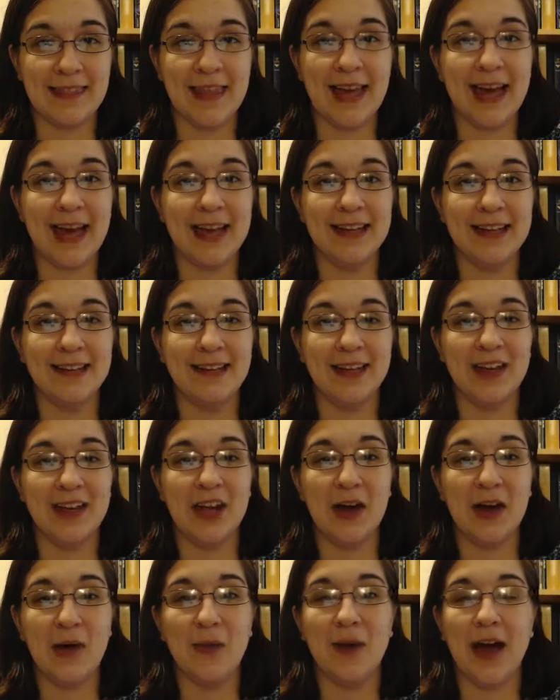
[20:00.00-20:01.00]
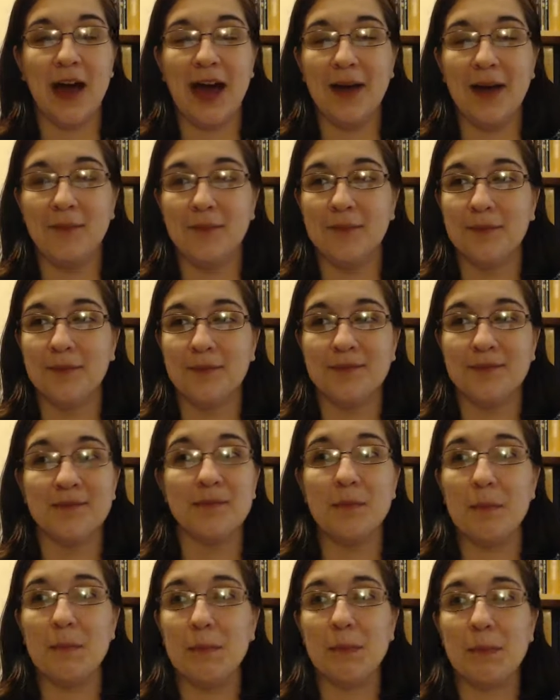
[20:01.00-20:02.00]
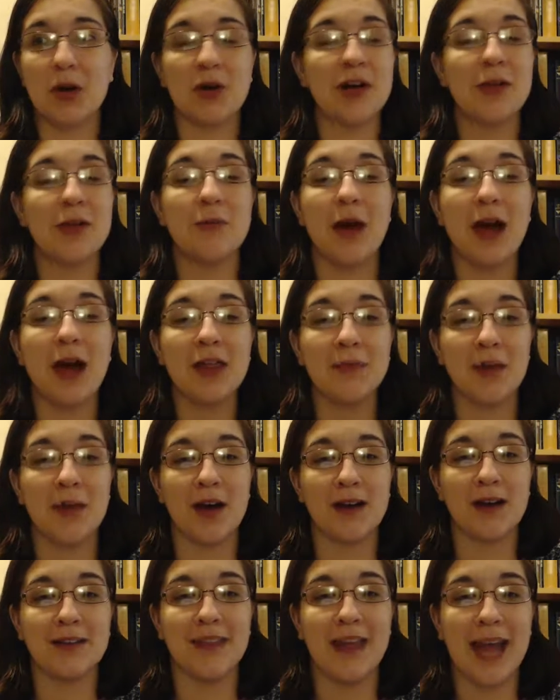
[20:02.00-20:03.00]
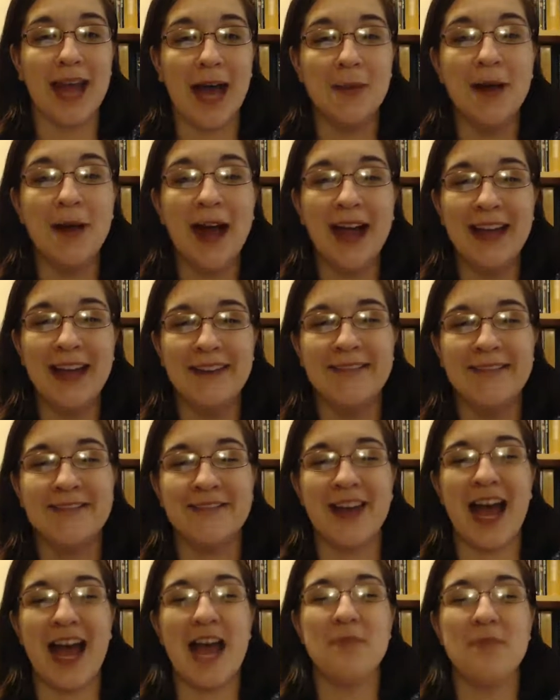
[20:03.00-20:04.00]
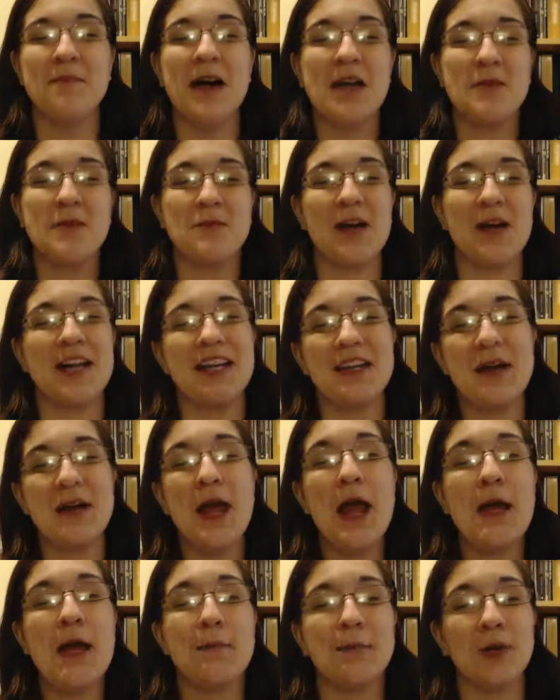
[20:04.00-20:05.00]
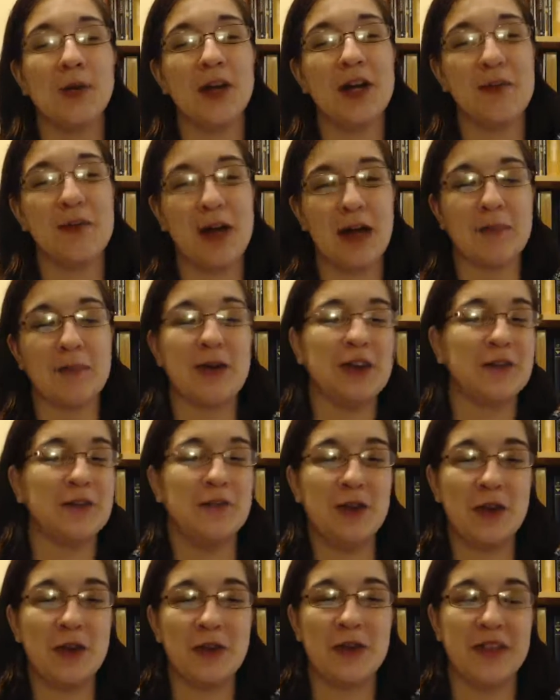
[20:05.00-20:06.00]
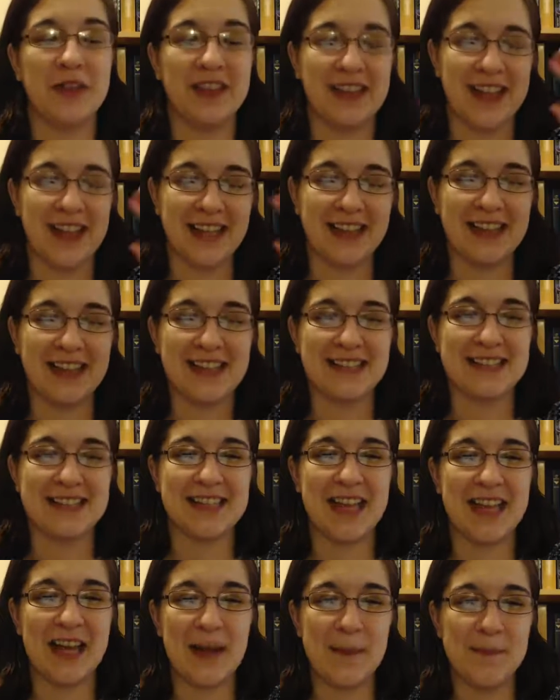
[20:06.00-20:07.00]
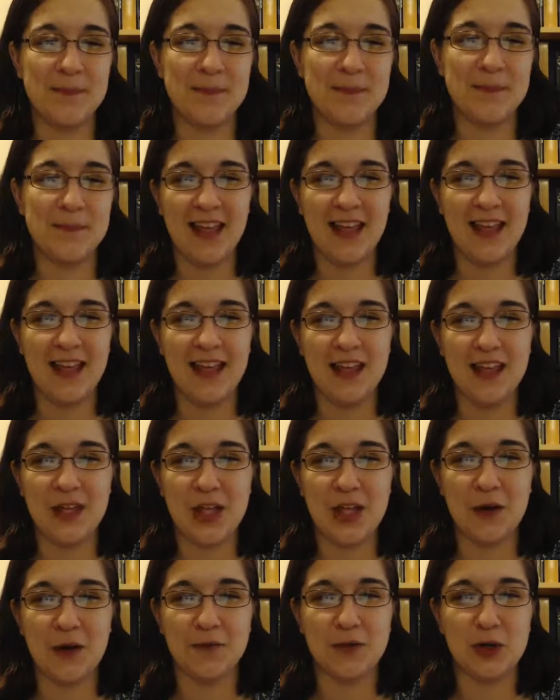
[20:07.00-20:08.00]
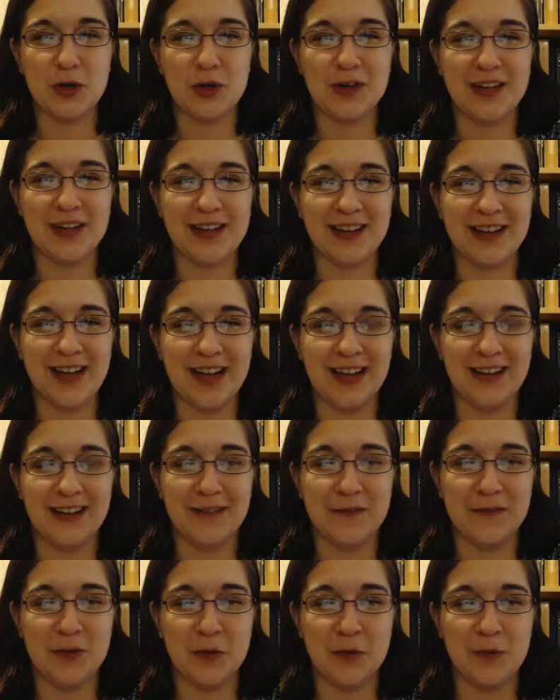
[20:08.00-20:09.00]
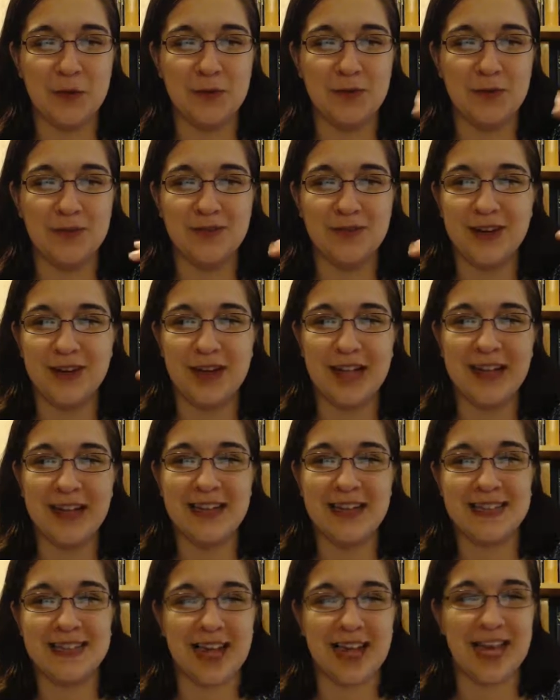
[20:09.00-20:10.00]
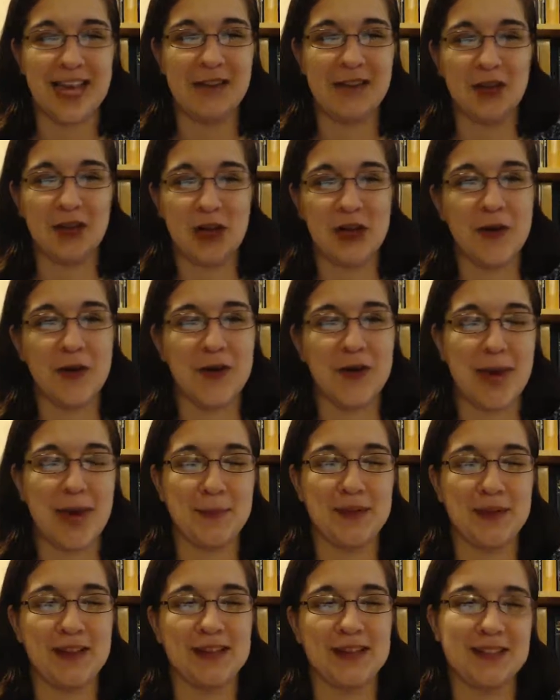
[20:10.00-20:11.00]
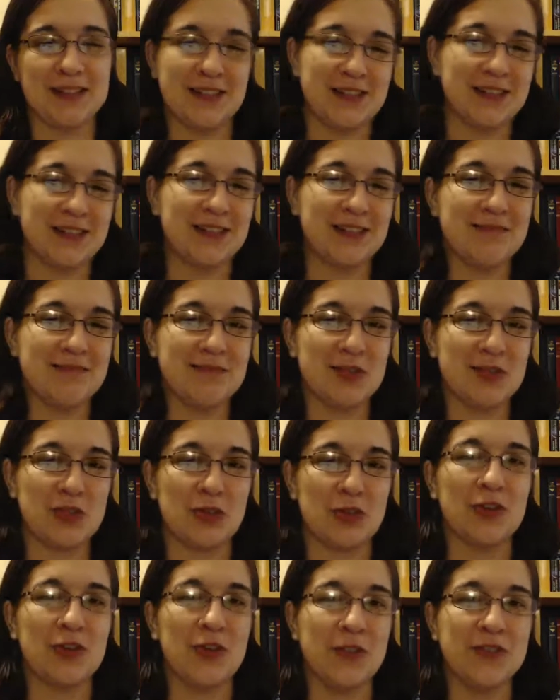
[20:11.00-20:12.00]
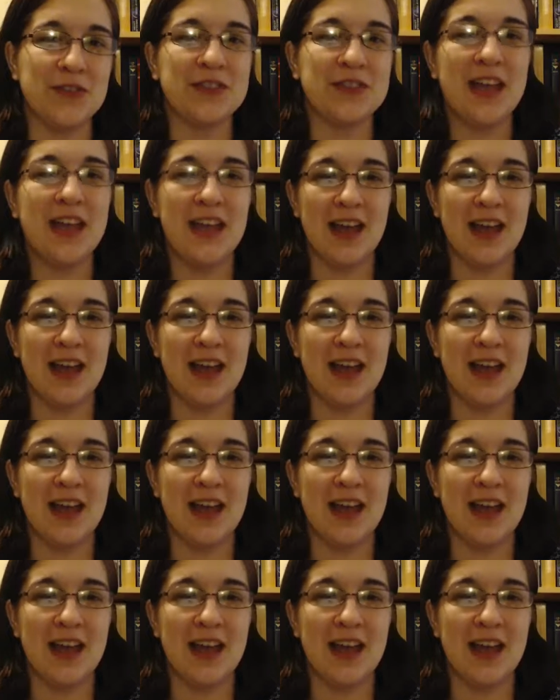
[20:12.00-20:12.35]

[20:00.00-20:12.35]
that. I'm Murray Rothbard. Like I might write in Murray Rothbard. If you don't know, like it's if you get into kind of anarcho-capitalist circles,